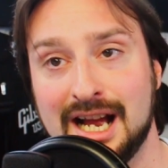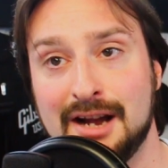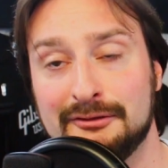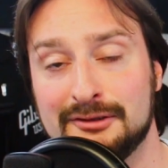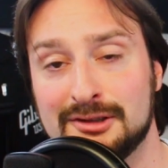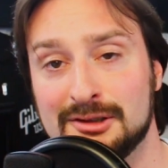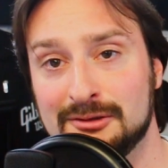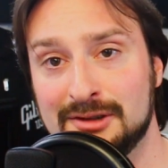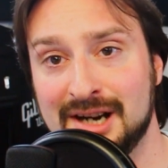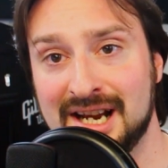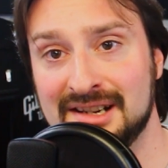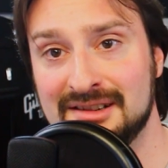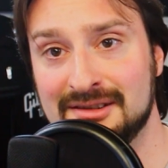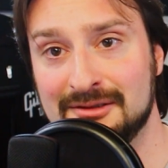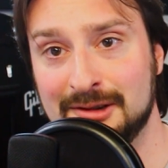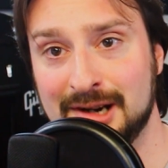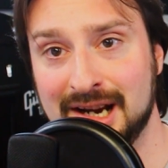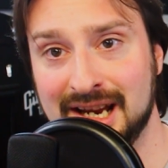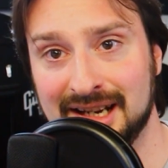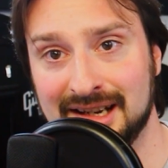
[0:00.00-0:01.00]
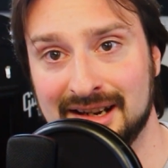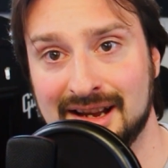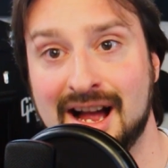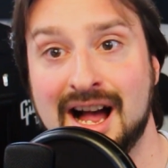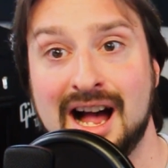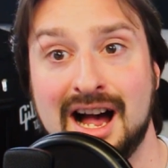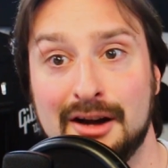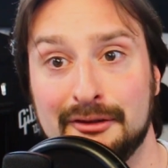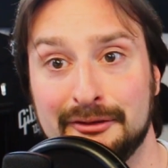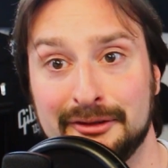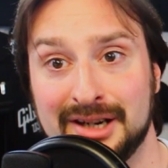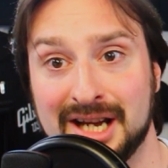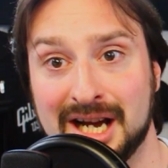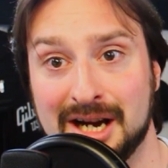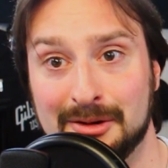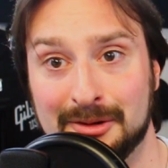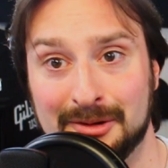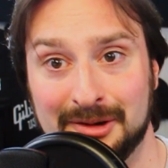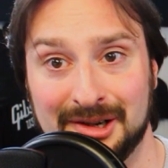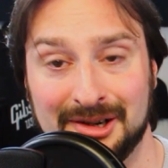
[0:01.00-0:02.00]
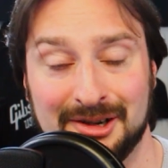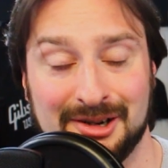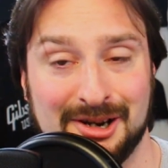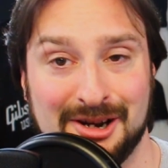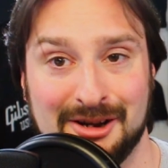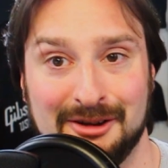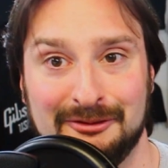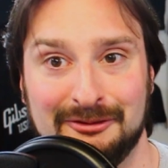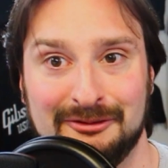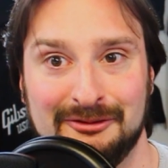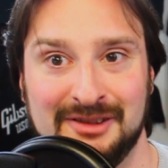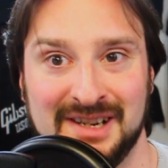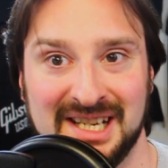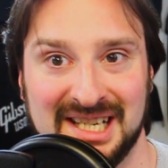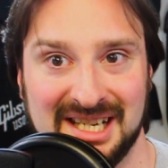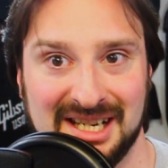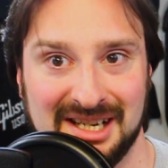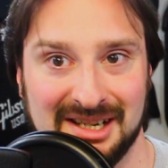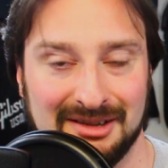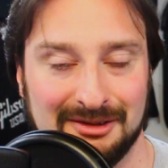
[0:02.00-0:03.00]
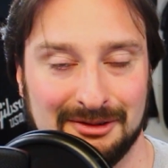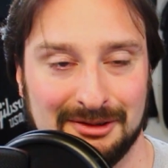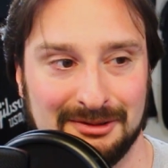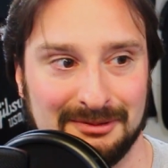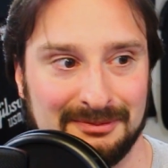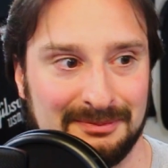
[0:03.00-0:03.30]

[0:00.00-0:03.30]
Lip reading: after rendering half an hour of video.